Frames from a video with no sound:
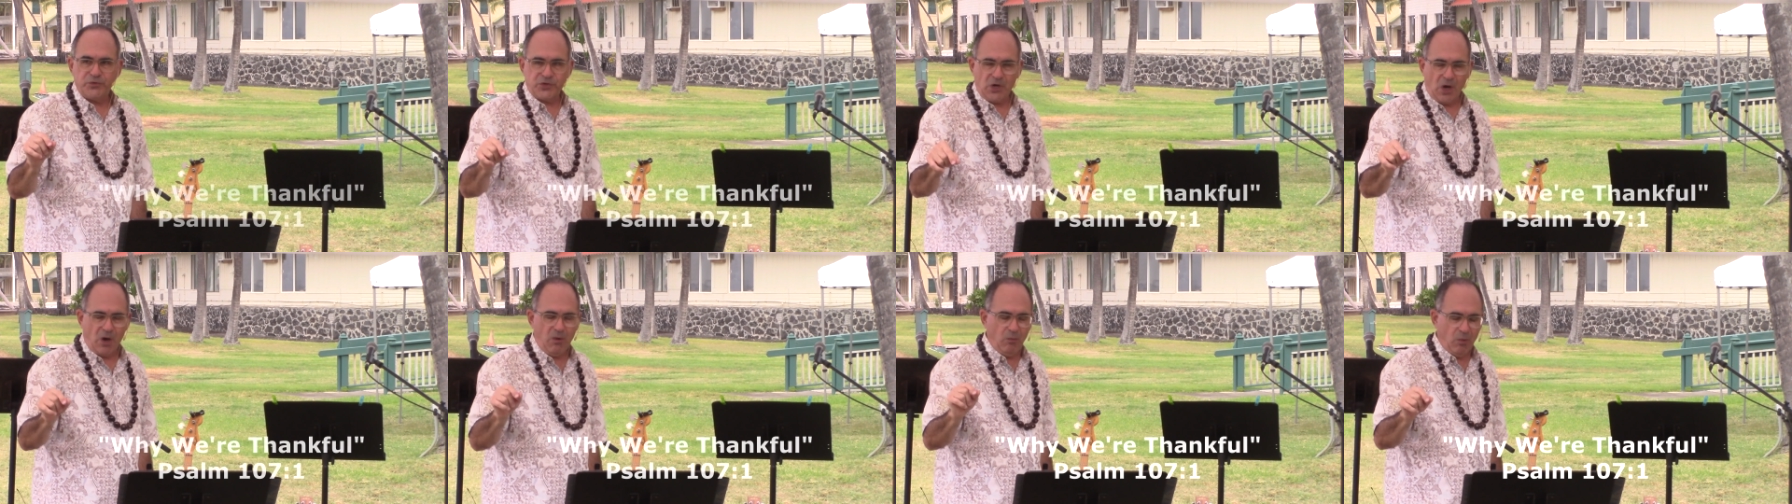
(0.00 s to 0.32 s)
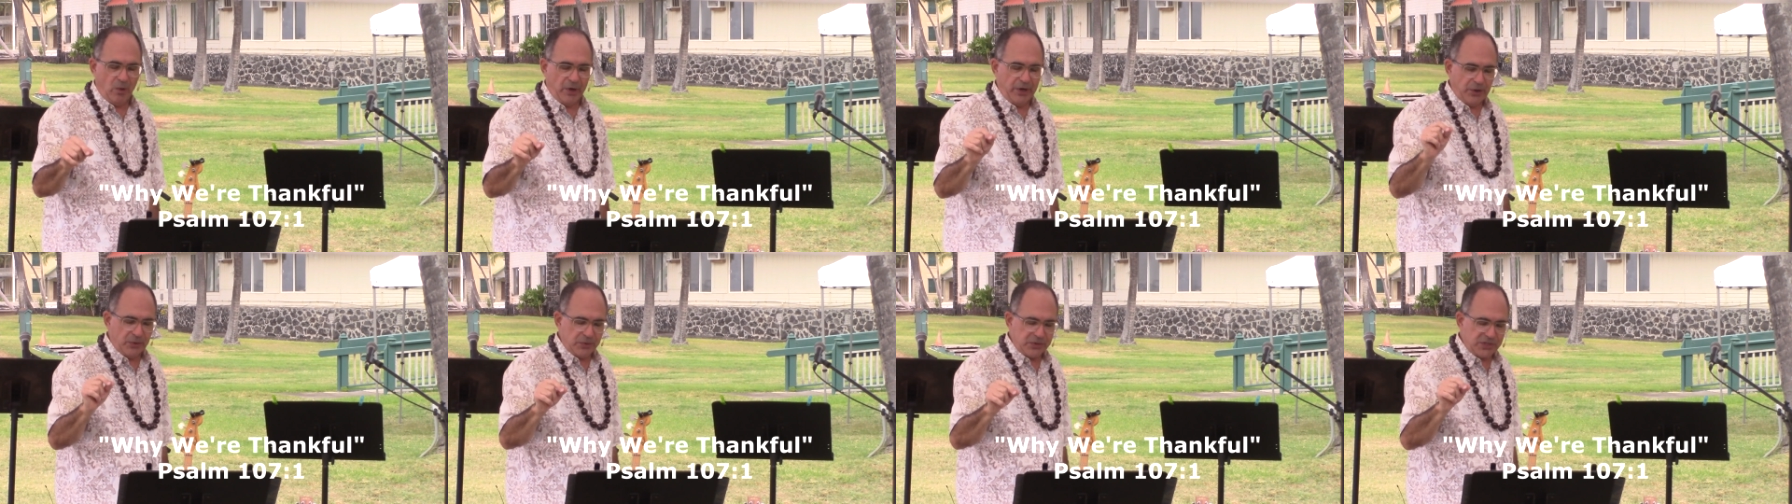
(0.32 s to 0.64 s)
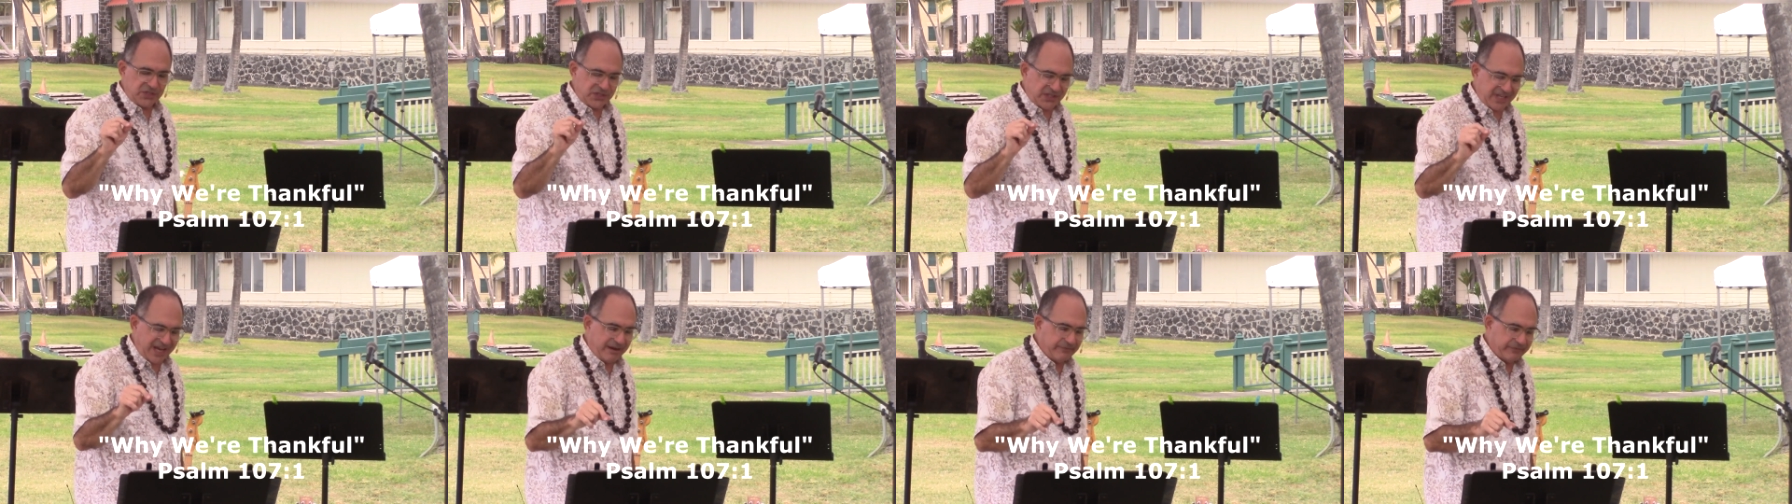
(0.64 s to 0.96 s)
Psalm
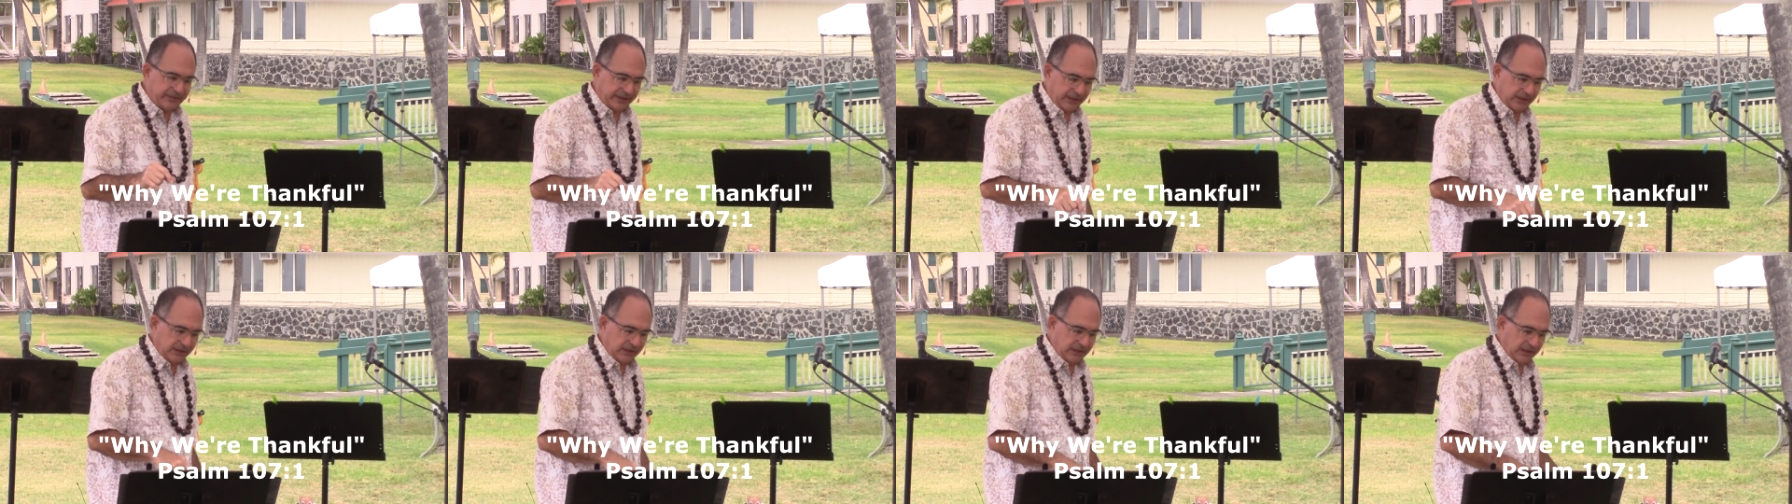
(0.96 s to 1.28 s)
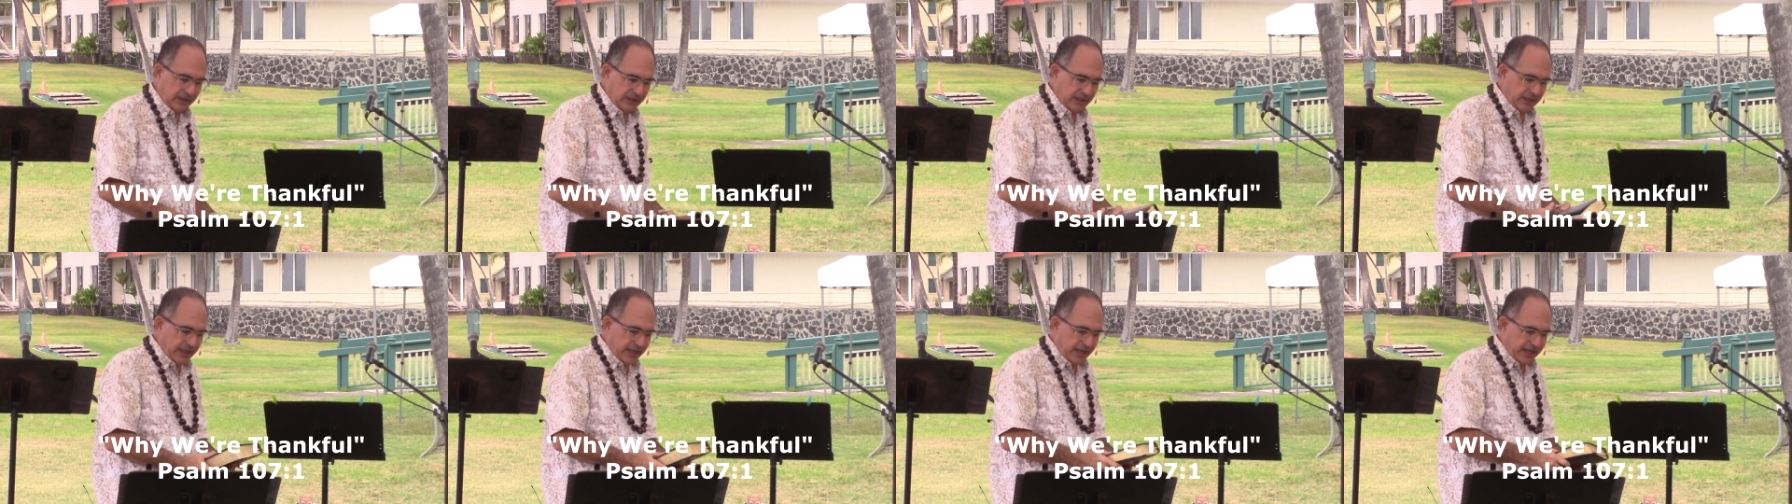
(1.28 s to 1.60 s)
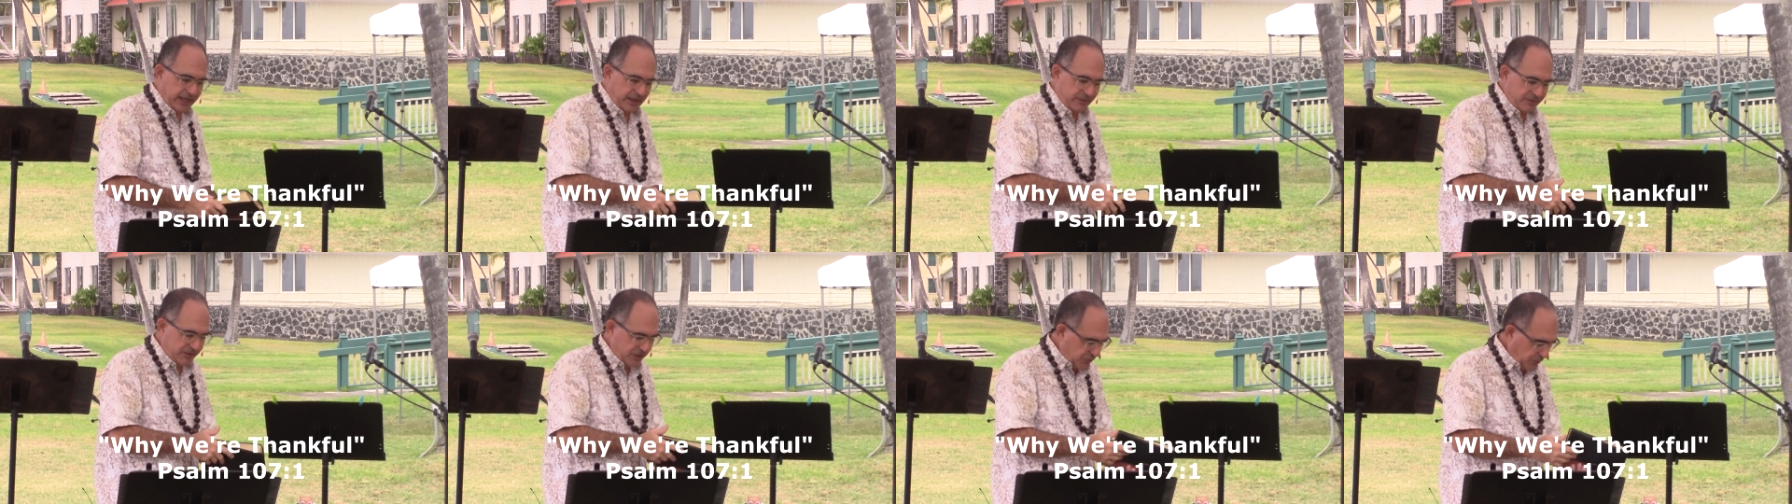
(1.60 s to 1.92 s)
107.
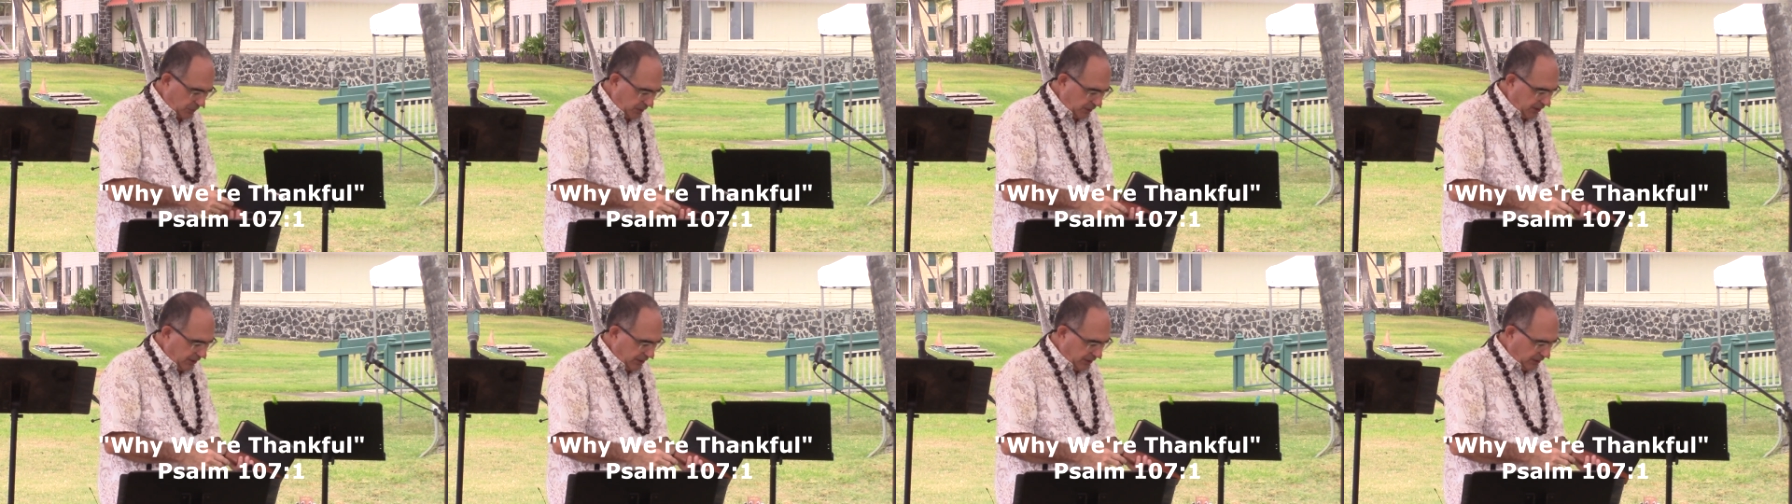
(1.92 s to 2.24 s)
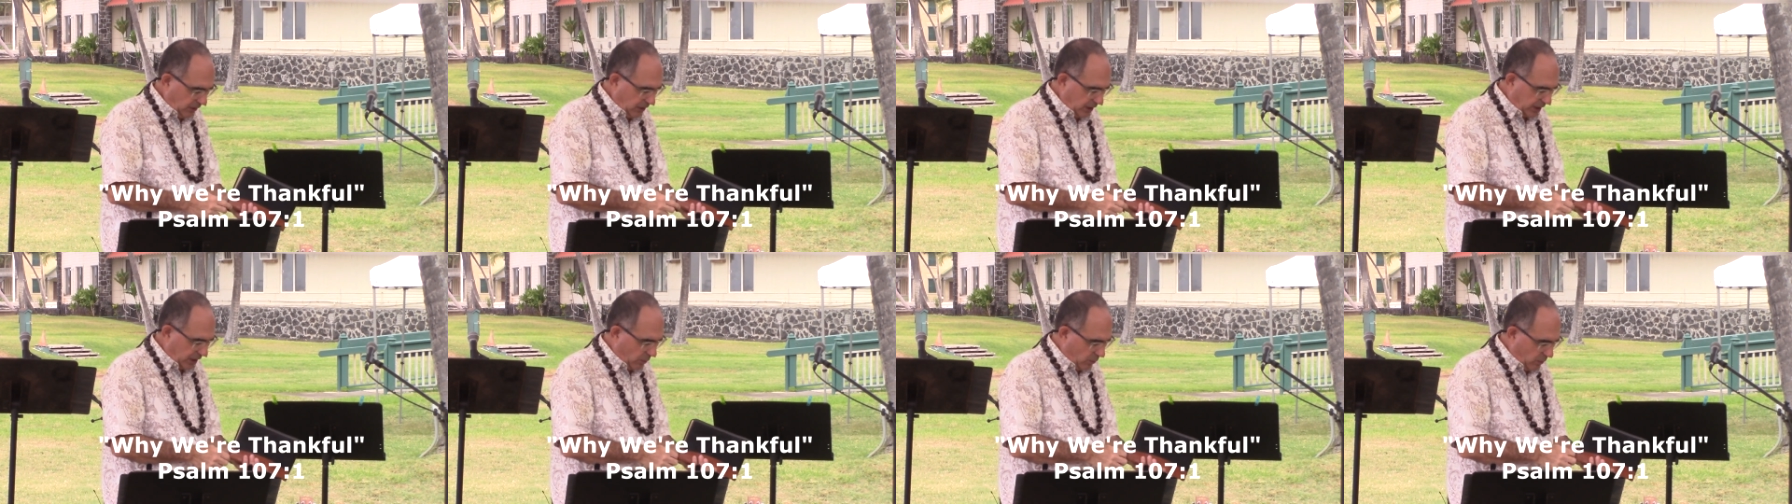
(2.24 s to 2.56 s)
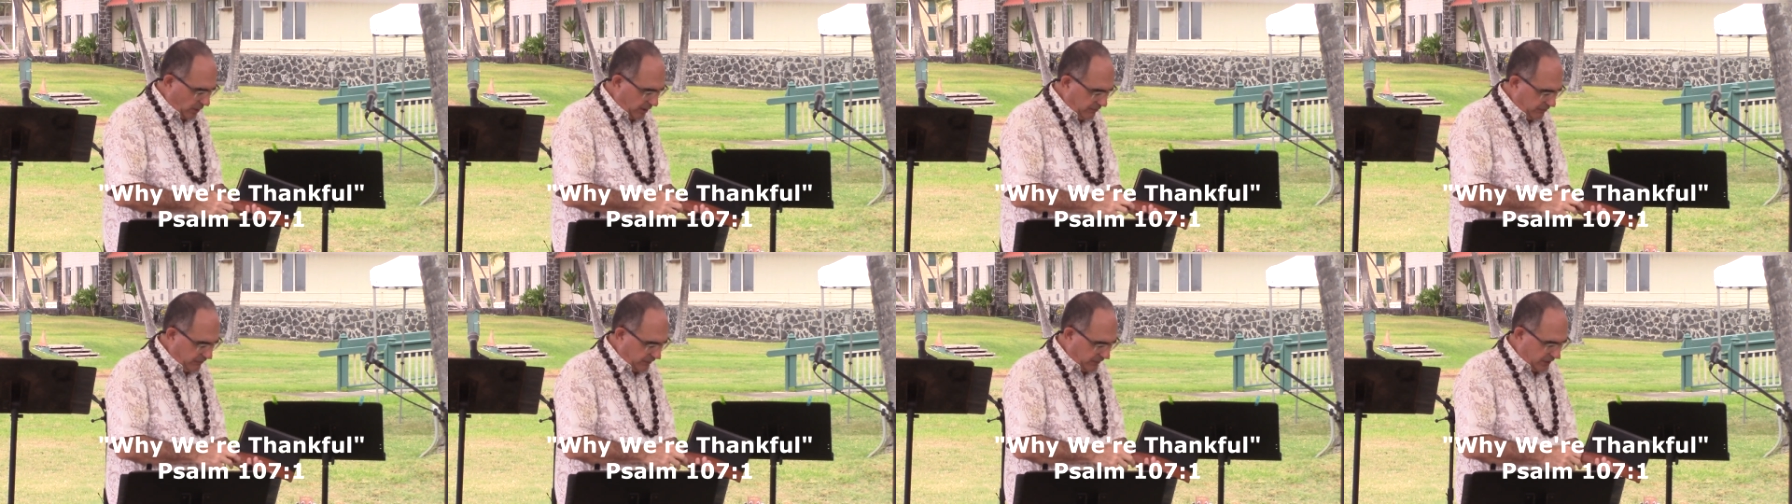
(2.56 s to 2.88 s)
And I'm just really going to look at
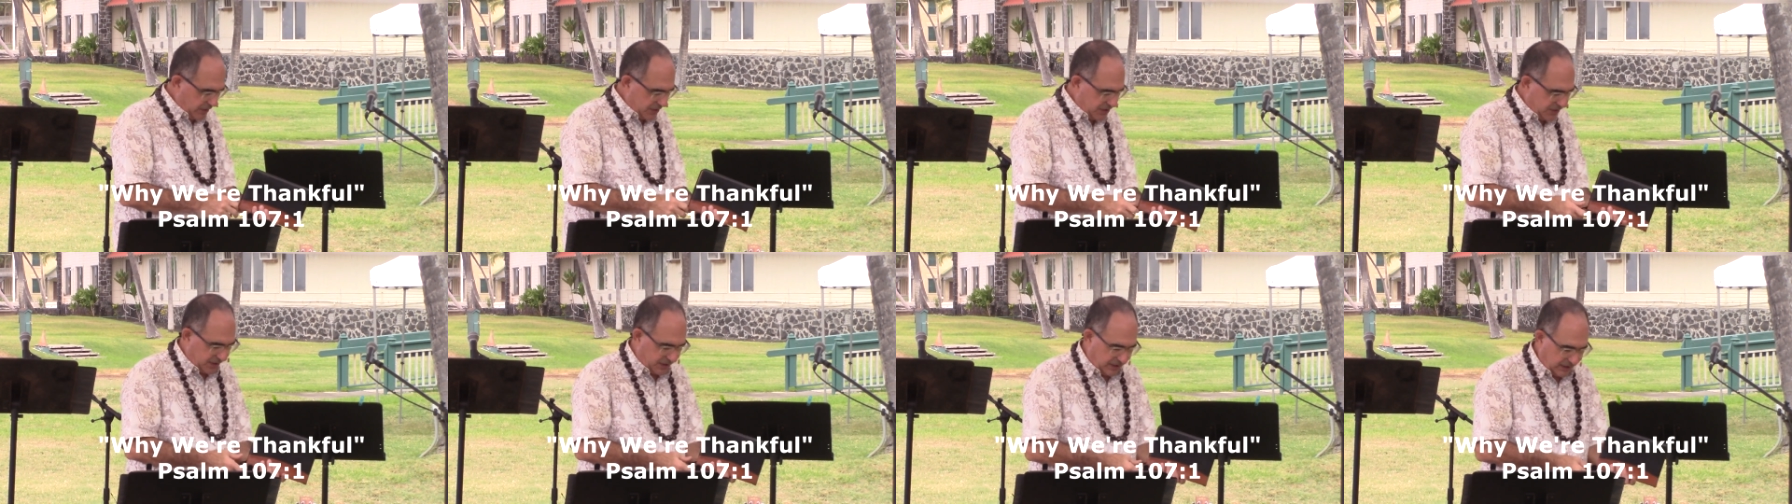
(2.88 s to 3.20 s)
one verse.